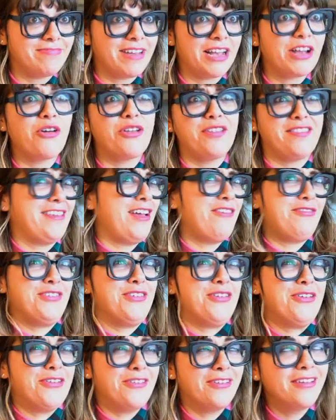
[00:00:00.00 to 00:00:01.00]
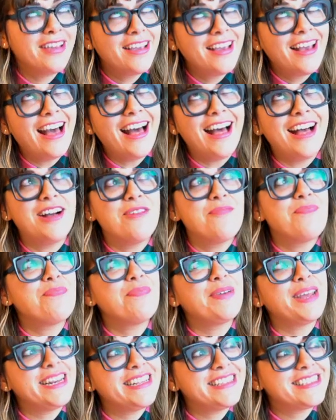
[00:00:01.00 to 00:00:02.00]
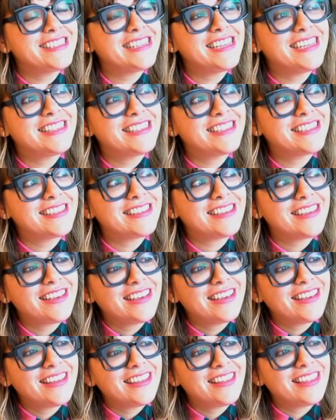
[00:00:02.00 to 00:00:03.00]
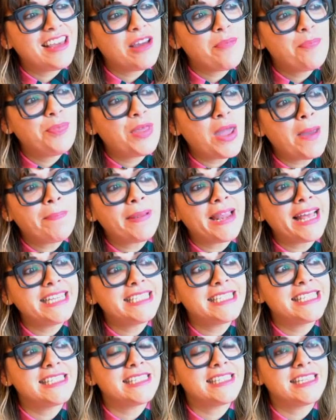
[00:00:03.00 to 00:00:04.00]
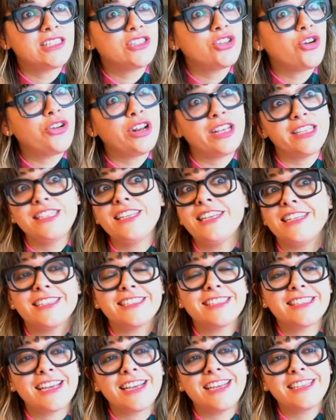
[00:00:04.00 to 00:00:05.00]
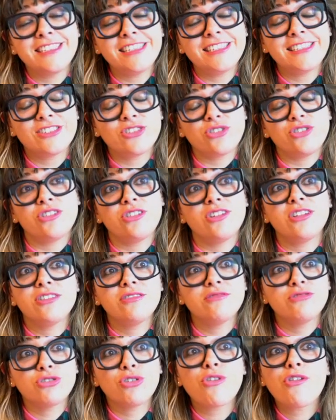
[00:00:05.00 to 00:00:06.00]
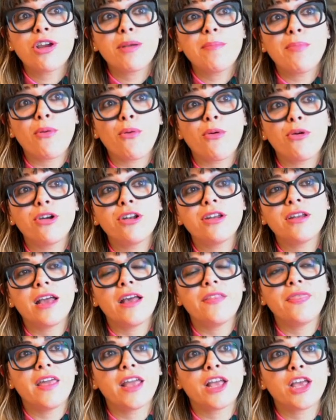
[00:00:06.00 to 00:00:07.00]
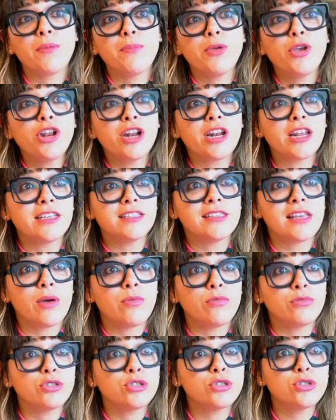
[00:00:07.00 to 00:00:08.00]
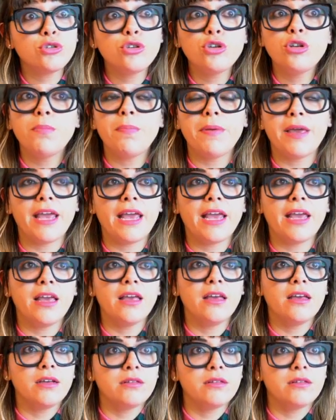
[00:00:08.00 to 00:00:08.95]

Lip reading: got it this afternoon. But they're places that don't exist. They exist on a drawing board, and they're communities that will soon be